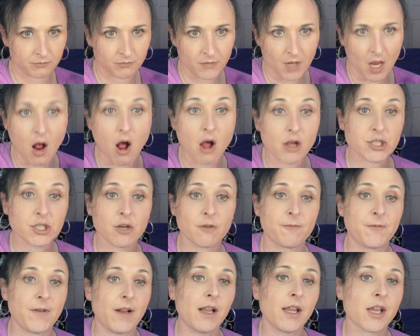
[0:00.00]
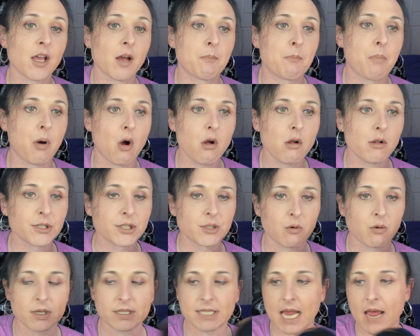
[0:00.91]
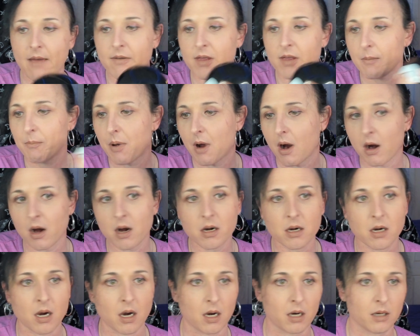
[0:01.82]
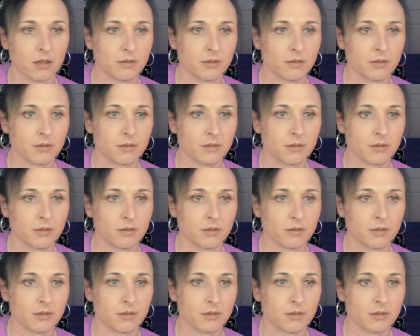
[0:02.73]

Also feeling a pull towards having a partner.